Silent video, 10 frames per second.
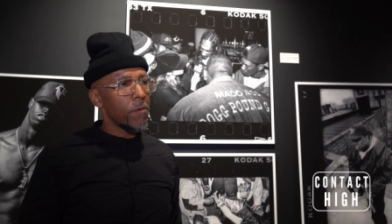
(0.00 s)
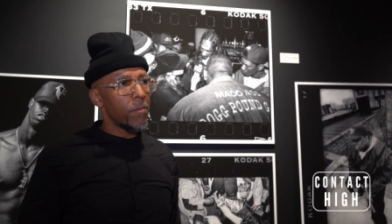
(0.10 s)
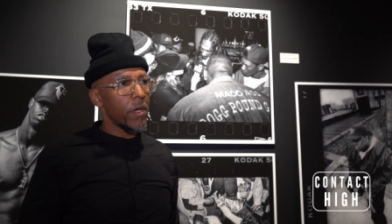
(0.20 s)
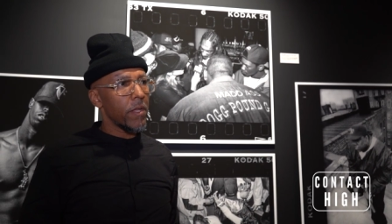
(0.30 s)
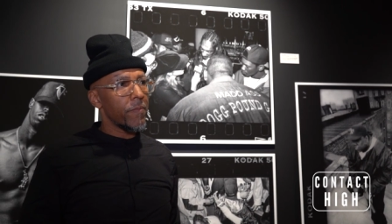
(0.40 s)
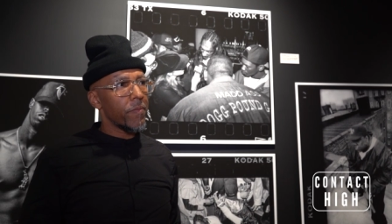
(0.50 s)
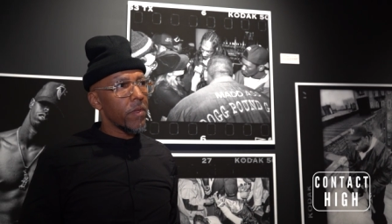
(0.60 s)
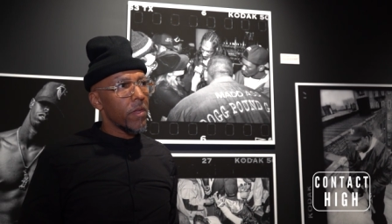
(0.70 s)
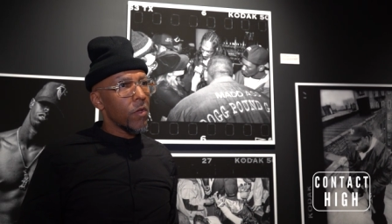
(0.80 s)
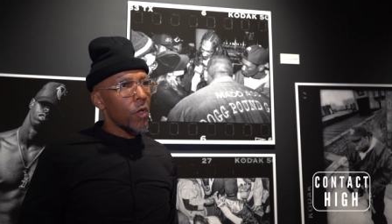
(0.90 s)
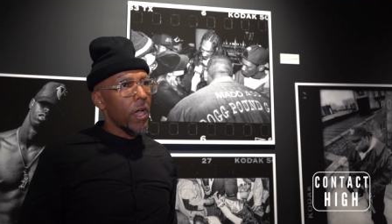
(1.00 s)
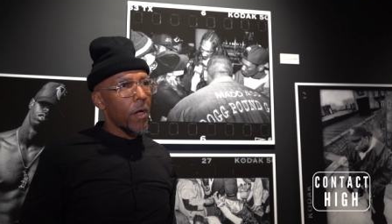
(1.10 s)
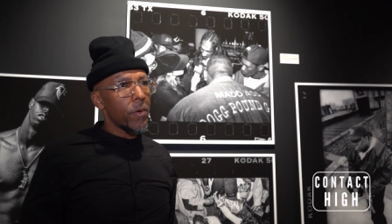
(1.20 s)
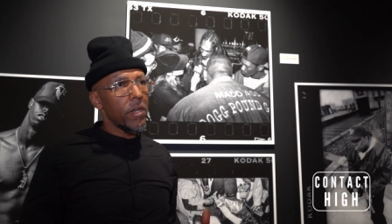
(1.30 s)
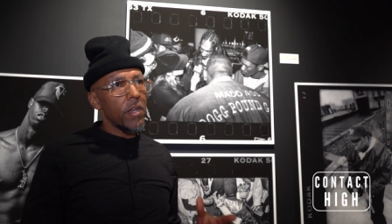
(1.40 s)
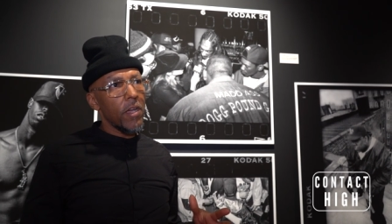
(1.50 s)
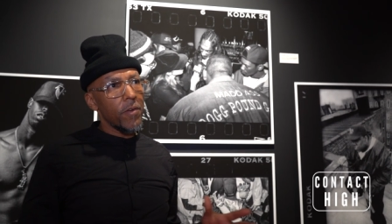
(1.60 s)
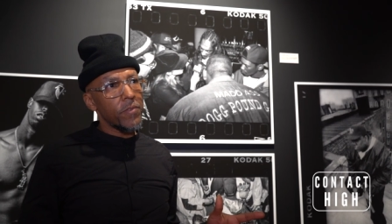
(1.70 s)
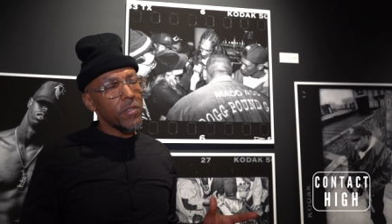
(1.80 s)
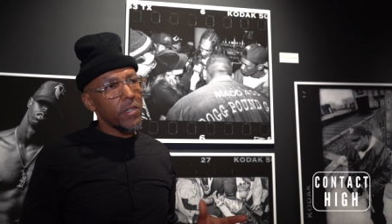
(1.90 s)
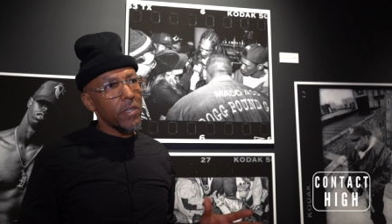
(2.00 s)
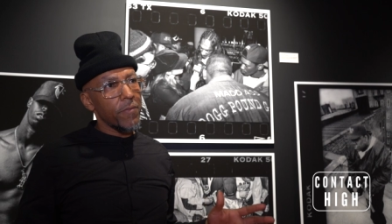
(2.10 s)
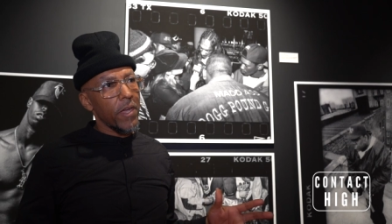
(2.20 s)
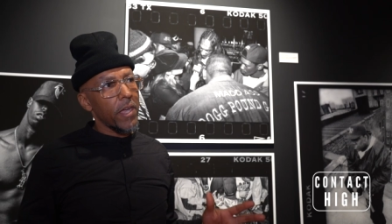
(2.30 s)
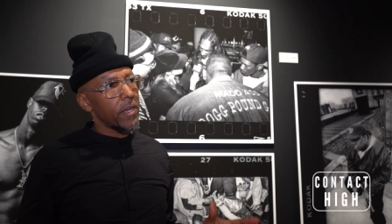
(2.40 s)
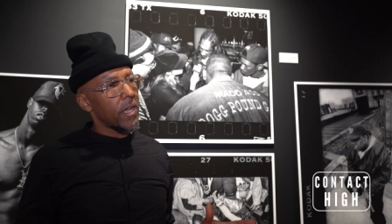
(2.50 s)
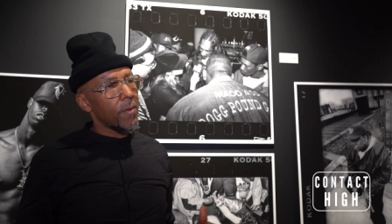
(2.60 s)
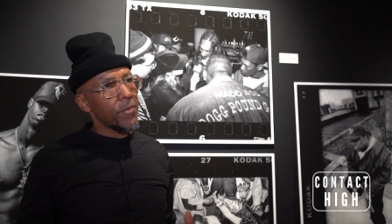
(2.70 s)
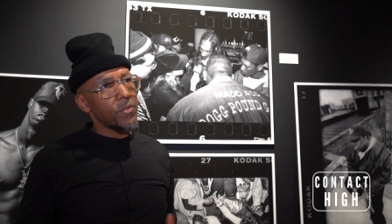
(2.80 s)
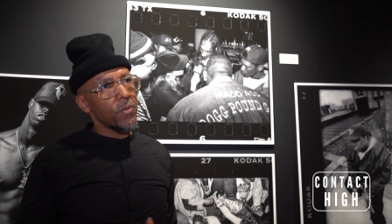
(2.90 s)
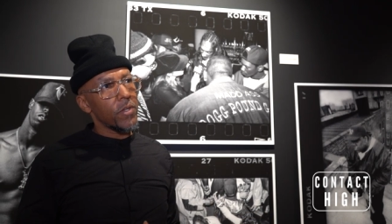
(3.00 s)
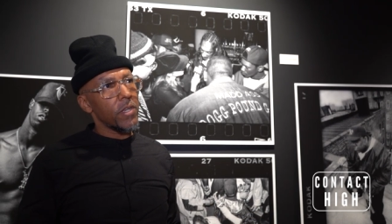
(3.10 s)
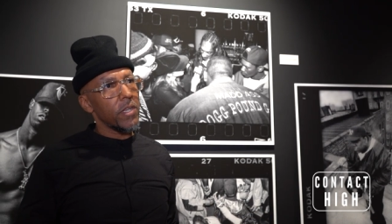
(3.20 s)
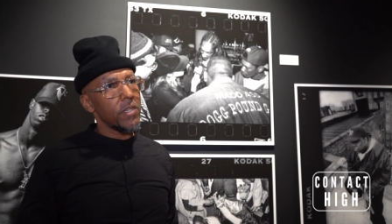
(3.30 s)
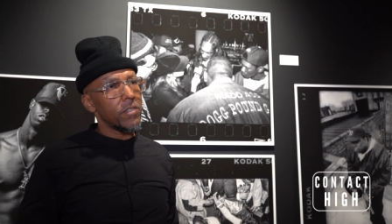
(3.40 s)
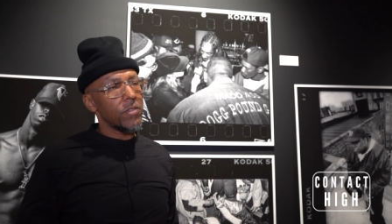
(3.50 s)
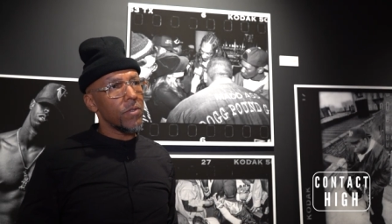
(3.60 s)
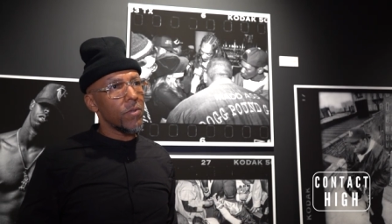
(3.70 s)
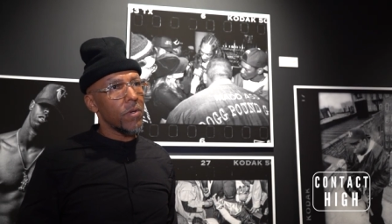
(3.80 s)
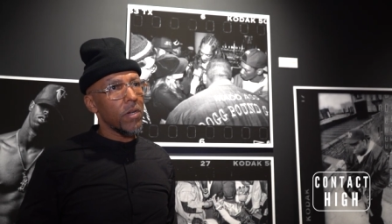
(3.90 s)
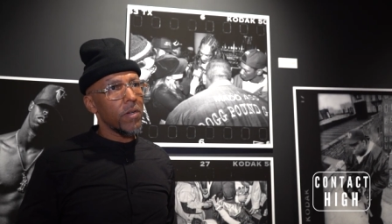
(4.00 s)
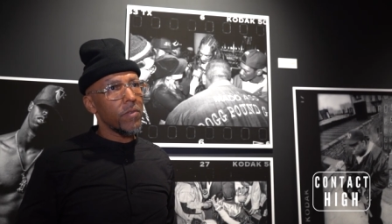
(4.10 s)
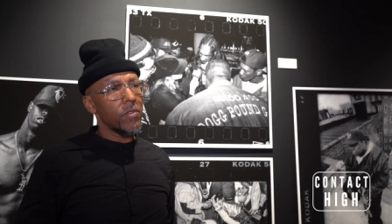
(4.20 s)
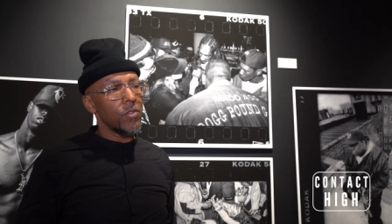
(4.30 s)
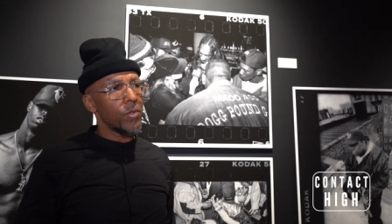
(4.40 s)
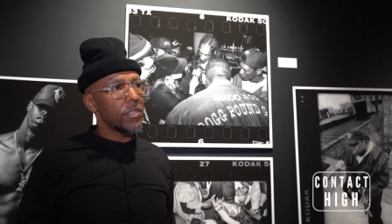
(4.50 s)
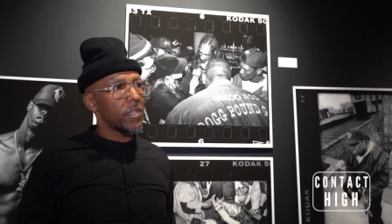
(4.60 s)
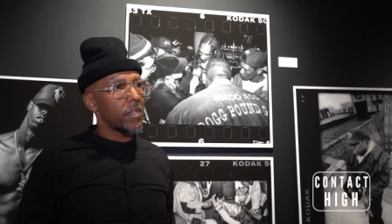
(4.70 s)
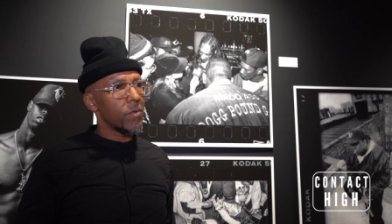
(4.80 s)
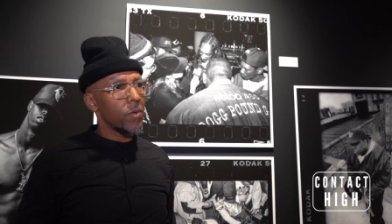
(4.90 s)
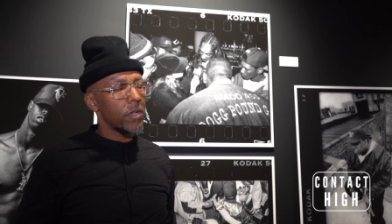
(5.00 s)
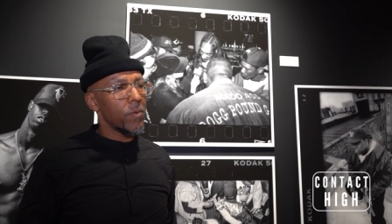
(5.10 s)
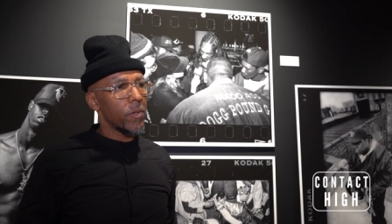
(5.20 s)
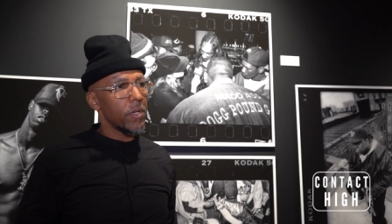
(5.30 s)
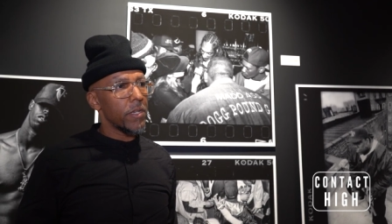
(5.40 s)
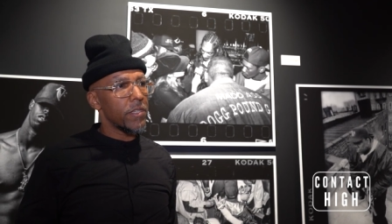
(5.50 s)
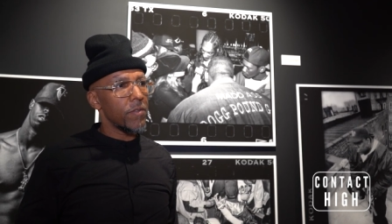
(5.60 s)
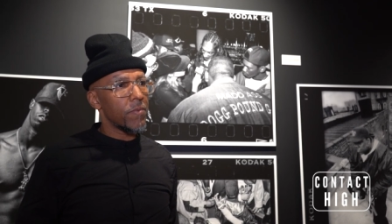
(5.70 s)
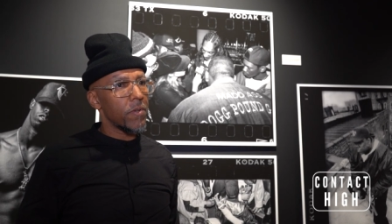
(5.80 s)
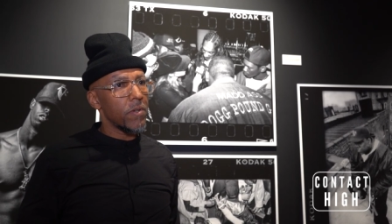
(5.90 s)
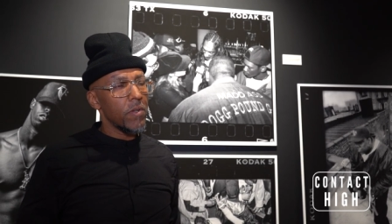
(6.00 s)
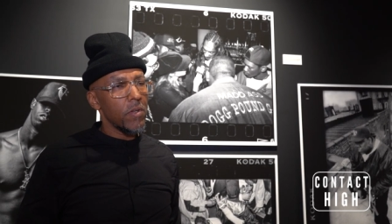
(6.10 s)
but I would love to, if I had an opportunity to do a sitting with Latifah.